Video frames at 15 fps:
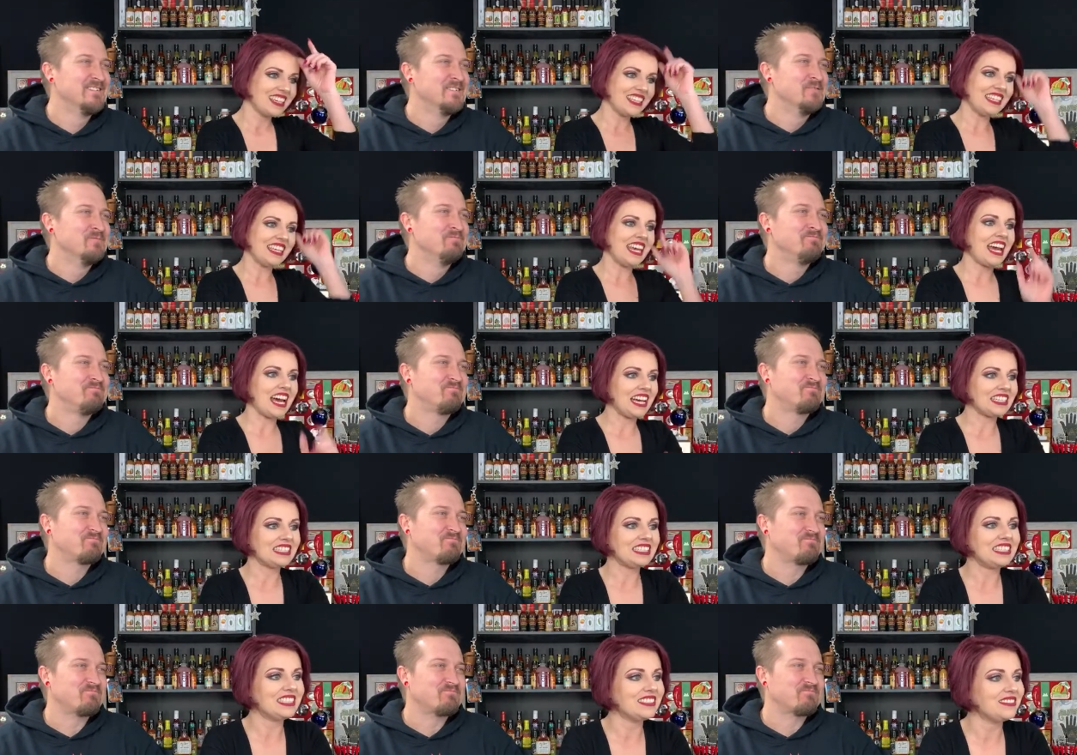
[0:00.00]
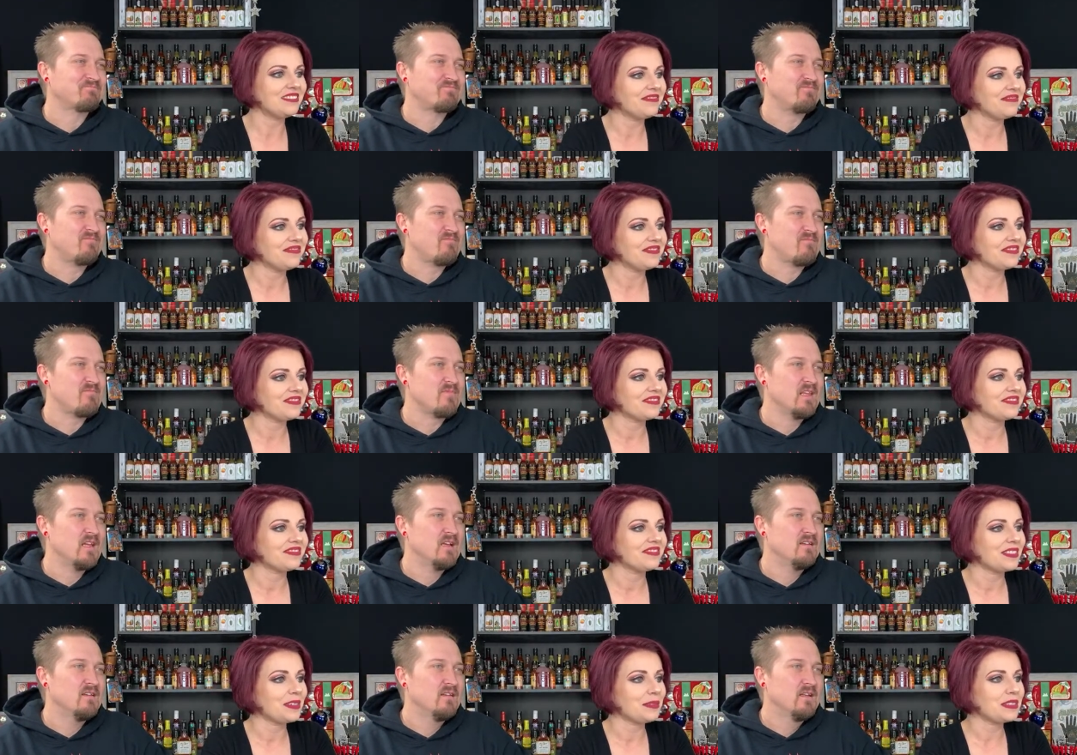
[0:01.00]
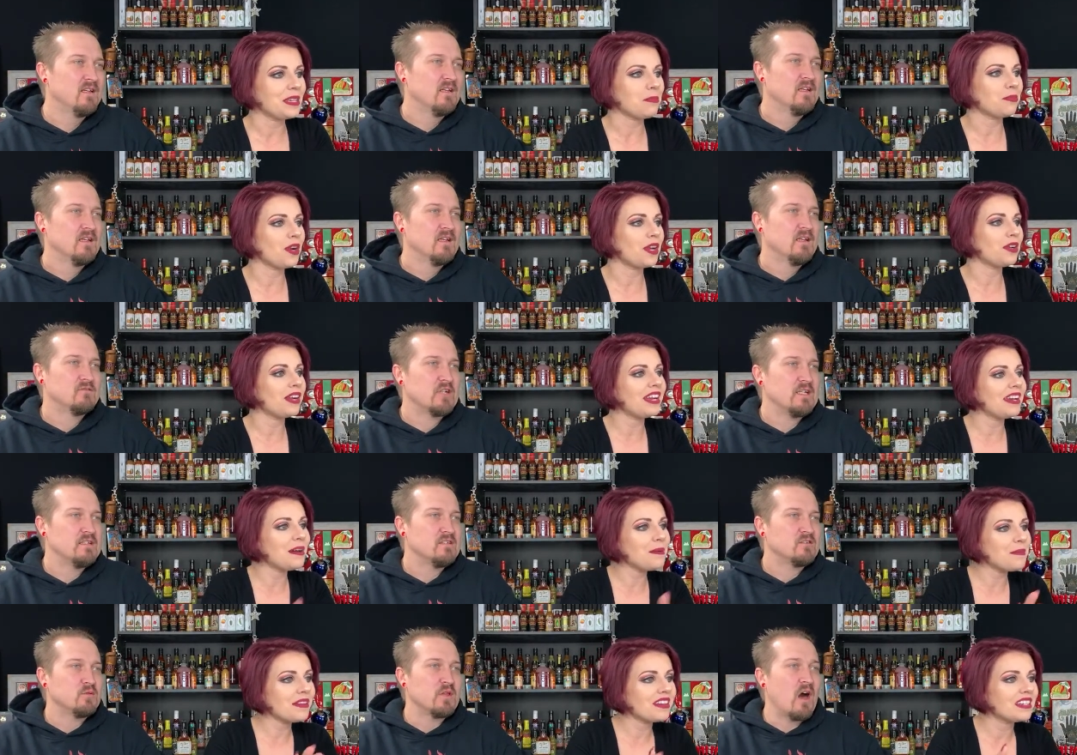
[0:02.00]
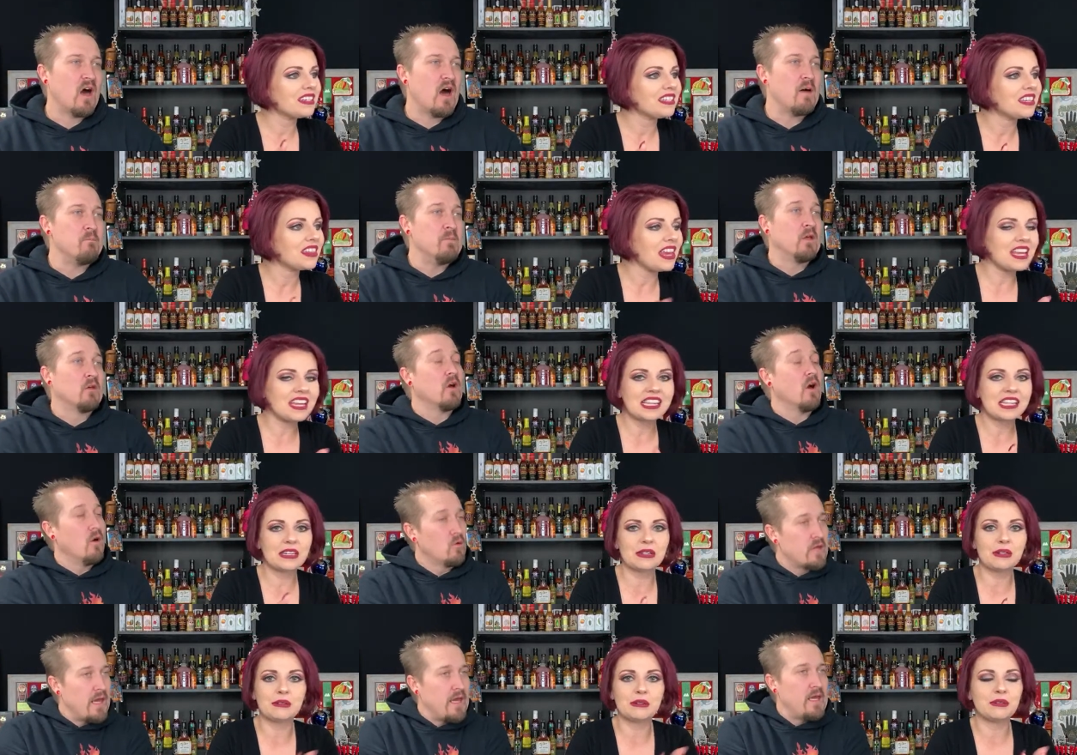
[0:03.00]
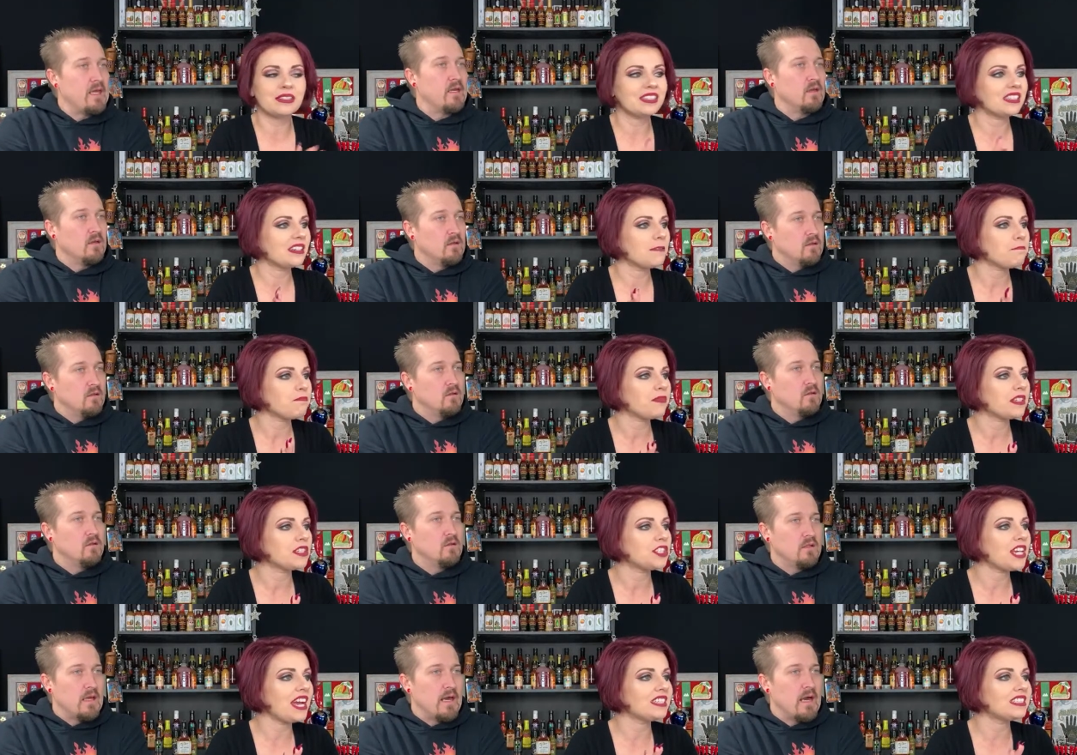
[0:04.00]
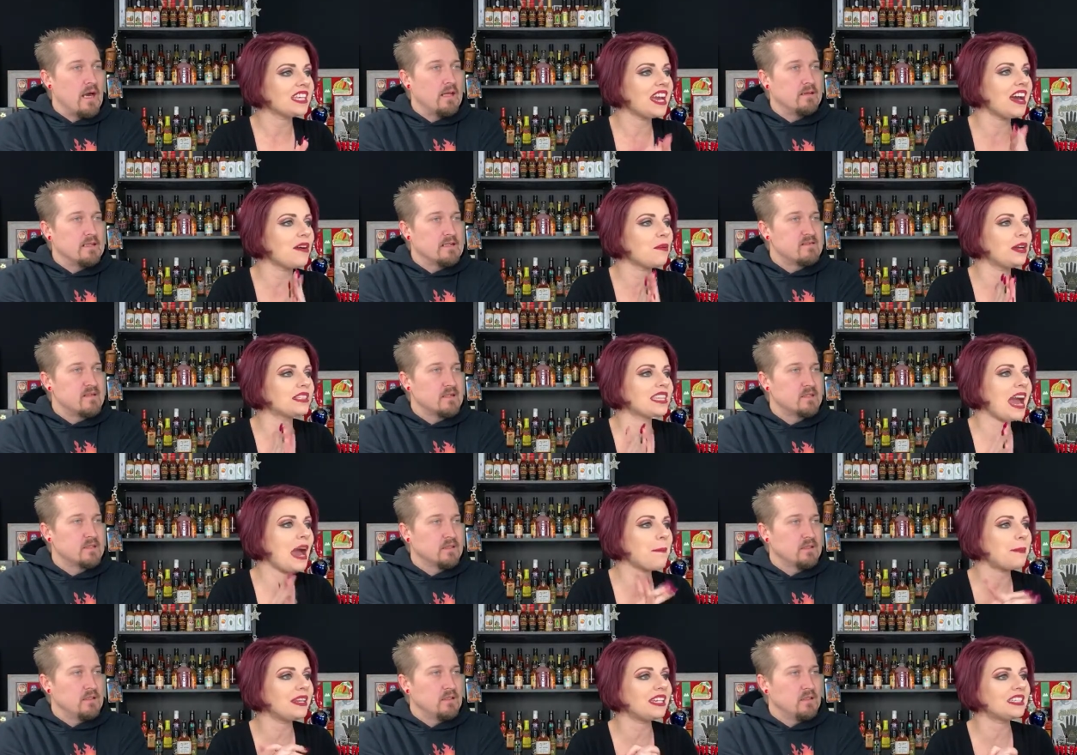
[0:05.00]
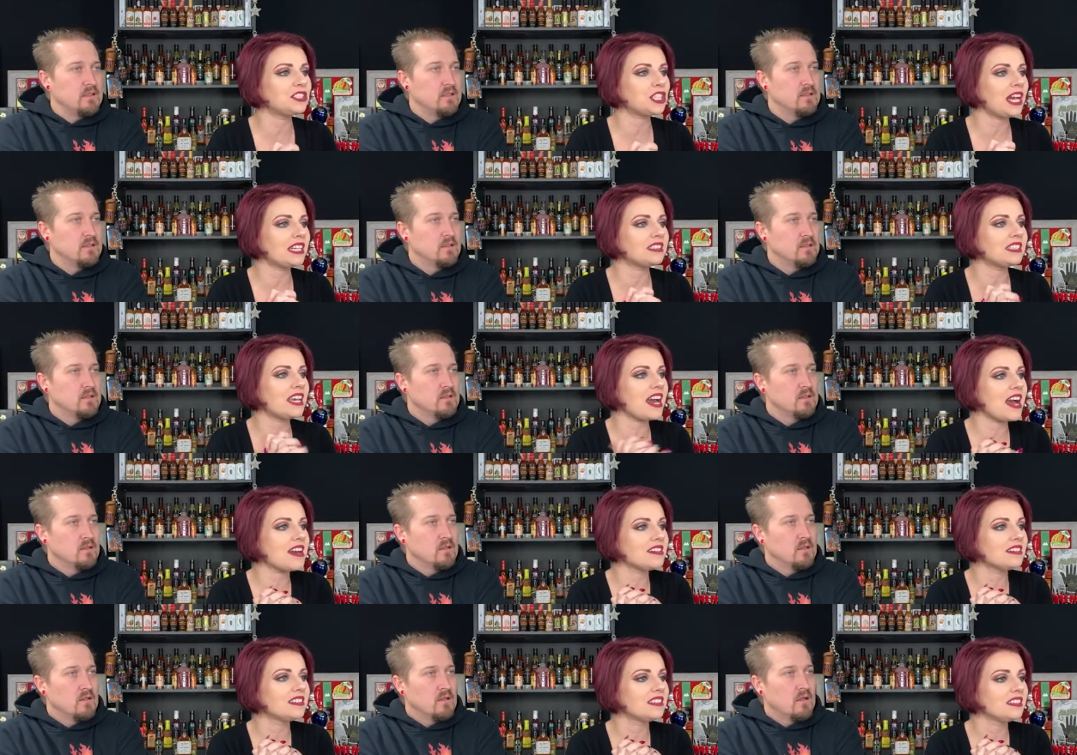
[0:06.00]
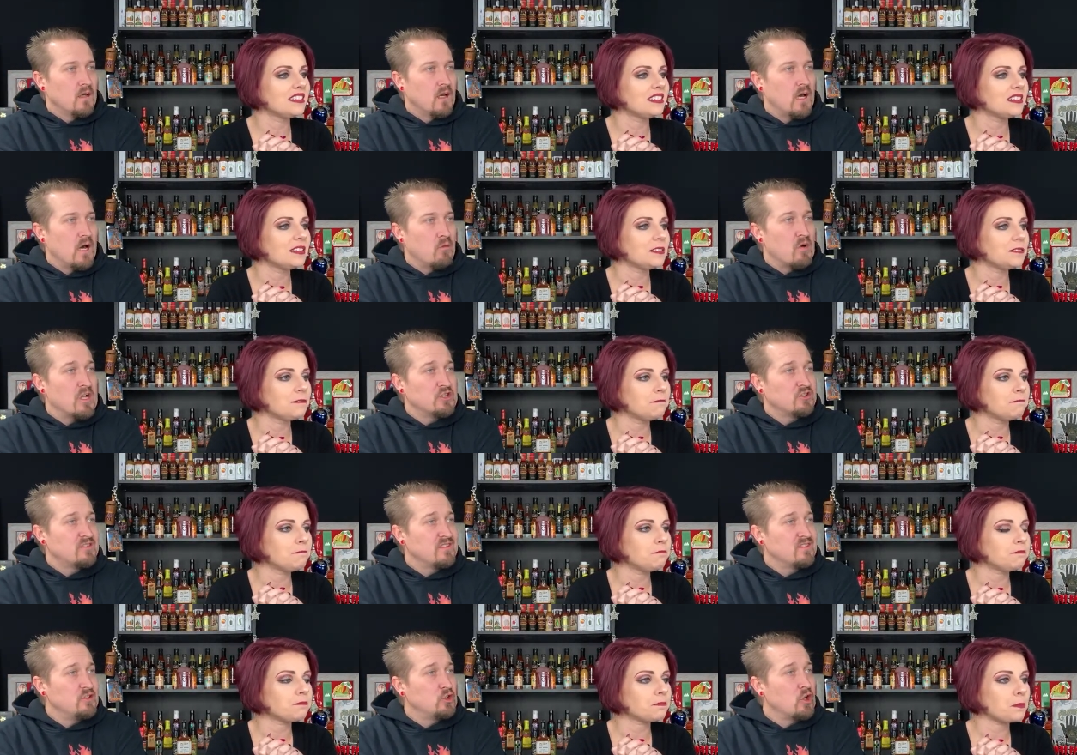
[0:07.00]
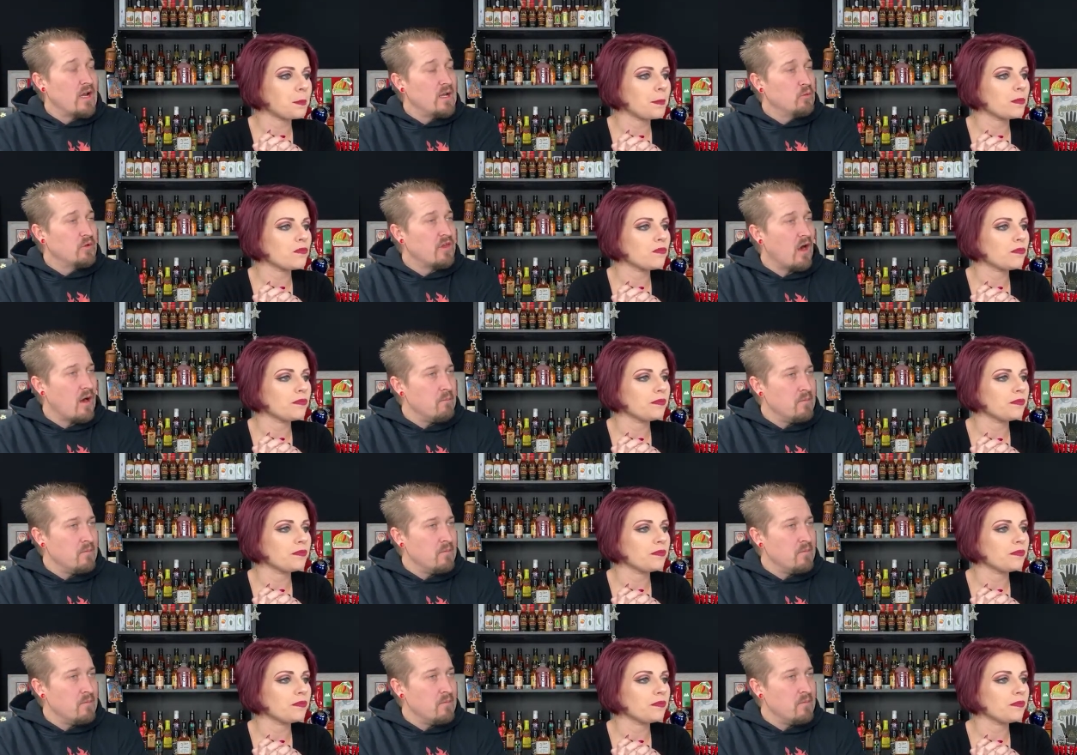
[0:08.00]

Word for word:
Speaker 1: yeah. What's up, Roy Graham? Tried this
Speaker 2: with hot Thank milk. You. Okay.
Speaker 1: Jadzia, yeah, that's what's actually... happening, Jadzia?
Speaker 2: Uh, Roger says he tried it with hot